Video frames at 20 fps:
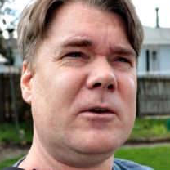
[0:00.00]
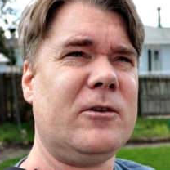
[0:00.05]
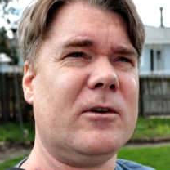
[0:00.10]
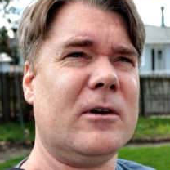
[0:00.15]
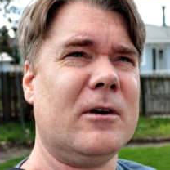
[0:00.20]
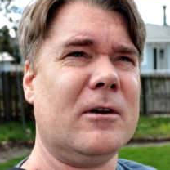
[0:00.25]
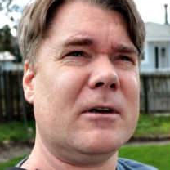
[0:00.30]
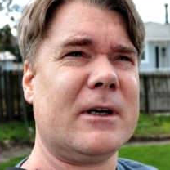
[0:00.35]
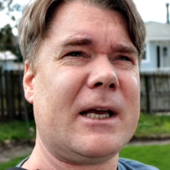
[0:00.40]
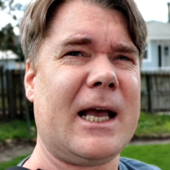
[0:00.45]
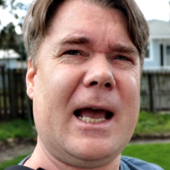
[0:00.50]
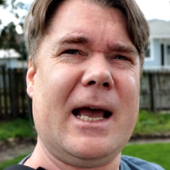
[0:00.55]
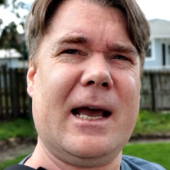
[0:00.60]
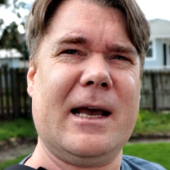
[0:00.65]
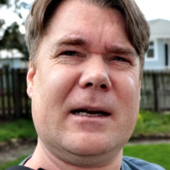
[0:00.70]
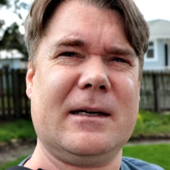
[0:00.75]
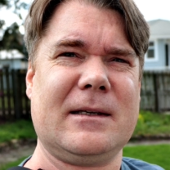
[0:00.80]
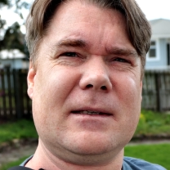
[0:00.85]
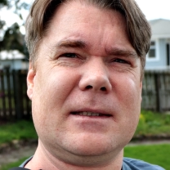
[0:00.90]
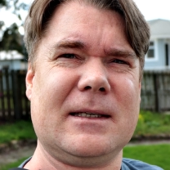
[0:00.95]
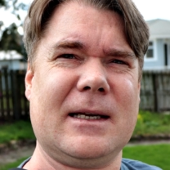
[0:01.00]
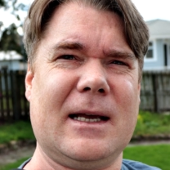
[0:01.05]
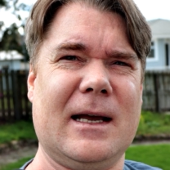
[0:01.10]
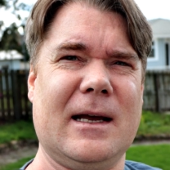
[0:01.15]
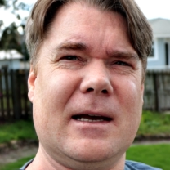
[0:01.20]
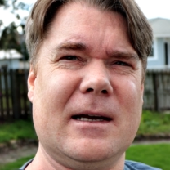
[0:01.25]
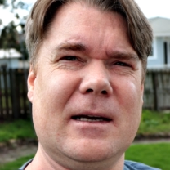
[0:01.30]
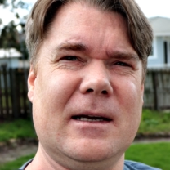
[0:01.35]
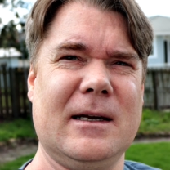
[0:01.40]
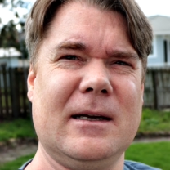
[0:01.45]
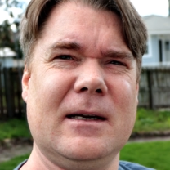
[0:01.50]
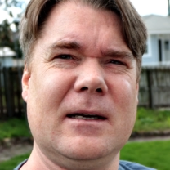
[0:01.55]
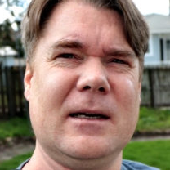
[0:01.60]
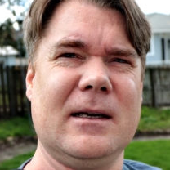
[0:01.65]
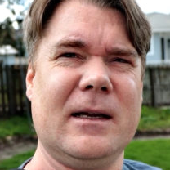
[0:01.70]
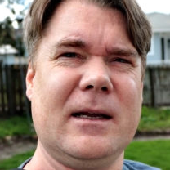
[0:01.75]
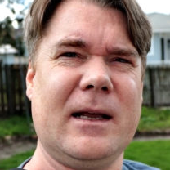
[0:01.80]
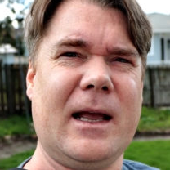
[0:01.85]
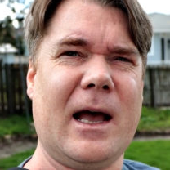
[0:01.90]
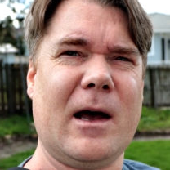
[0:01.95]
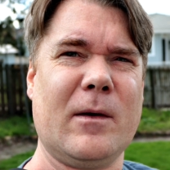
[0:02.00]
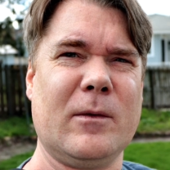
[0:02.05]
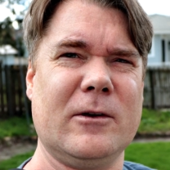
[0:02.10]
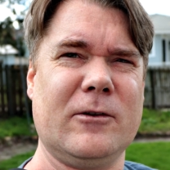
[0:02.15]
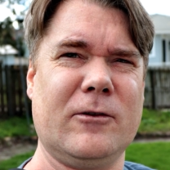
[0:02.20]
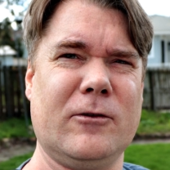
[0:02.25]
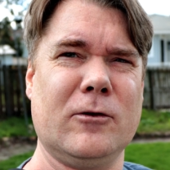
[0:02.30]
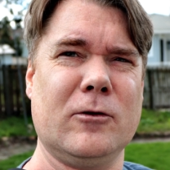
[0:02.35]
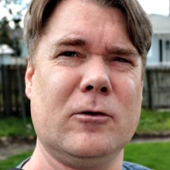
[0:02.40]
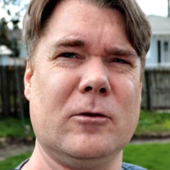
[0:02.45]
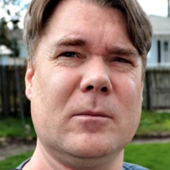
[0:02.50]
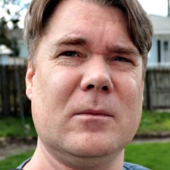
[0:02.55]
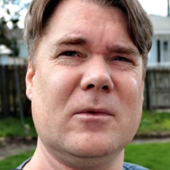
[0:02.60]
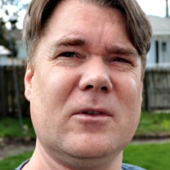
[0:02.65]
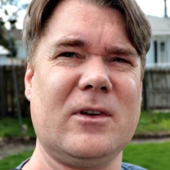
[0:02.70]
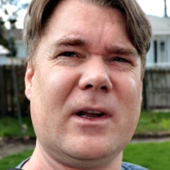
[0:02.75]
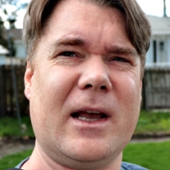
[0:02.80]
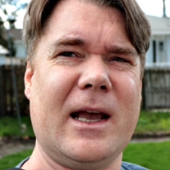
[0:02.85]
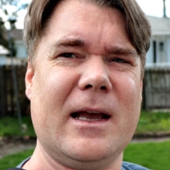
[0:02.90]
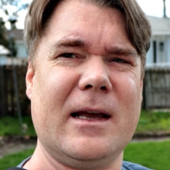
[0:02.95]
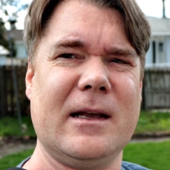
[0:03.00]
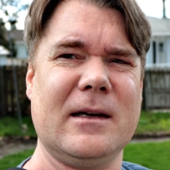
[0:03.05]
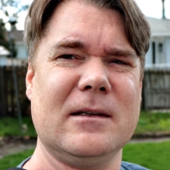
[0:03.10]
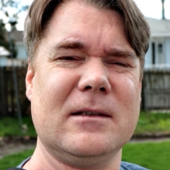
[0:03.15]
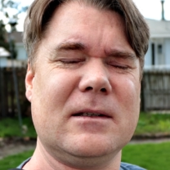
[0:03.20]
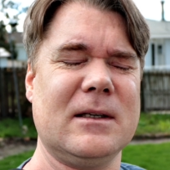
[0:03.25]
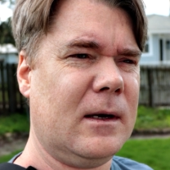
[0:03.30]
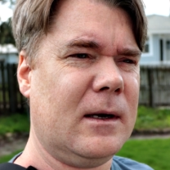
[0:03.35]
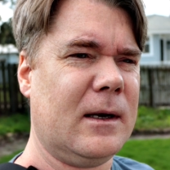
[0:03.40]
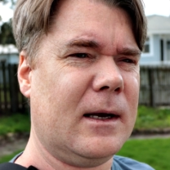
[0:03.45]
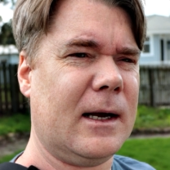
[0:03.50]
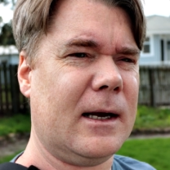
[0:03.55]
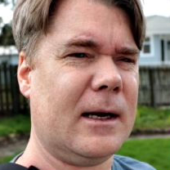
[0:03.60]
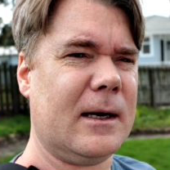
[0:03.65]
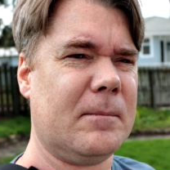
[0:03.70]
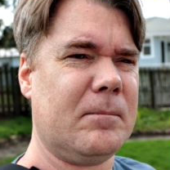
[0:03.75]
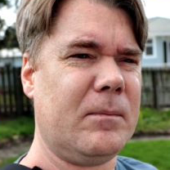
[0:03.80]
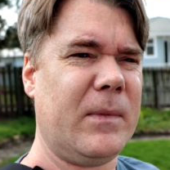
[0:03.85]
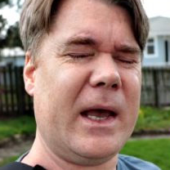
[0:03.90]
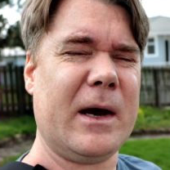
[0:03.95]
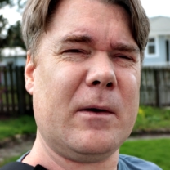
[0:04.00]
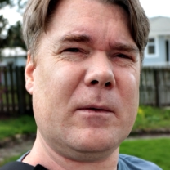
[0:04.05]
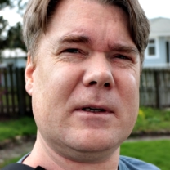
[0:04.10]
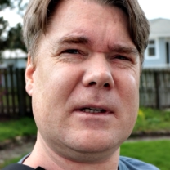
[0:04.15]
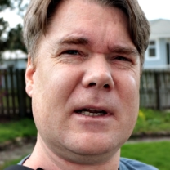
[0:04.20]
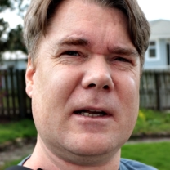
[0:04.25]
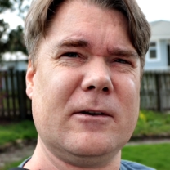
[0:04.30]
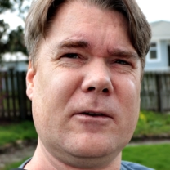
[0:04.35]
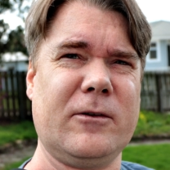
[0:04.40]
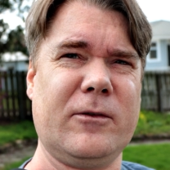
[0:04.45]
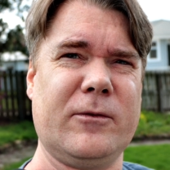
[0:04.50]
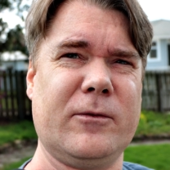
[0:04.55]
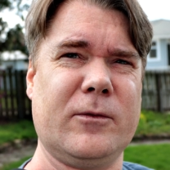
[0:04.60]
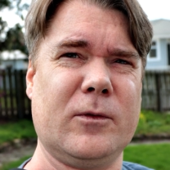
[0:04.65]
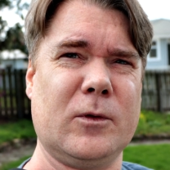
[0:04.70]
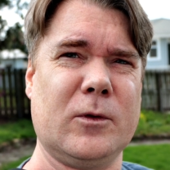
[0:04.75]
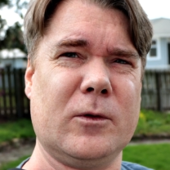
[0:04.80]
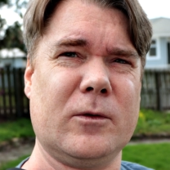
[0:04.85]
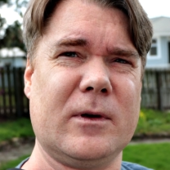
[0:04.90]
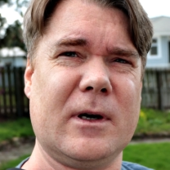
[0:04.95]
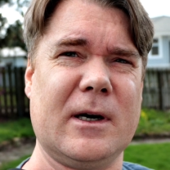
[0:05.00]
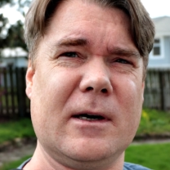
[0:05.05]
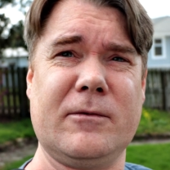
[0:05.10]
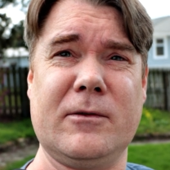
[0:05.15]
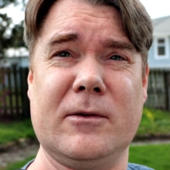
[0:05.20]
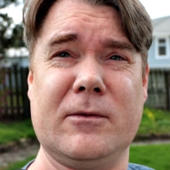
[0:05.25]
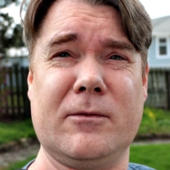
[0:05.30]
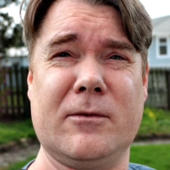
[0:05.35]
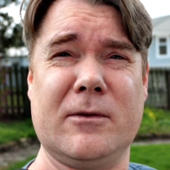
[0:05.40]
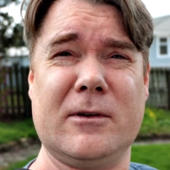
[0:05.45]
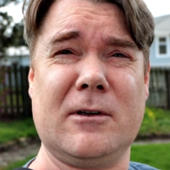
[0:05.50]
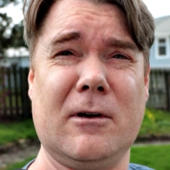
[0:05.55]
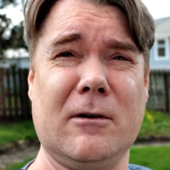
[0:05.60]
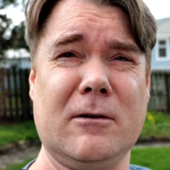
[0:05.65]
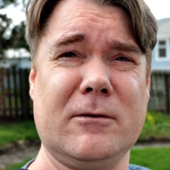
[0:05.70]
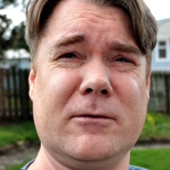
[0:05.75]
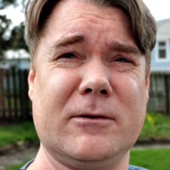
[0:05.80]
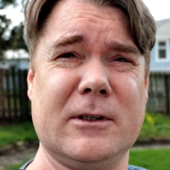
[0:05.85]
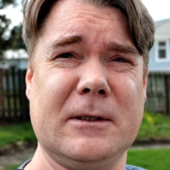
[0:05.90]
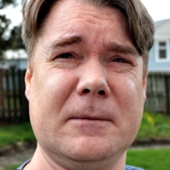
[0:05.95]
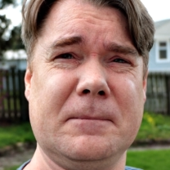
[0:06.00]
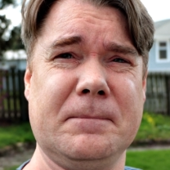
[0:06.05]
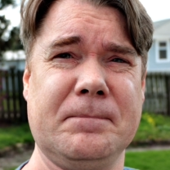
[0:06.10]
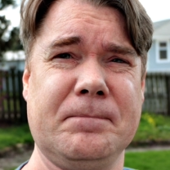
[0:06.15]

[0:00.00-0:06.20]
should look at how it zooms and how it does for photography.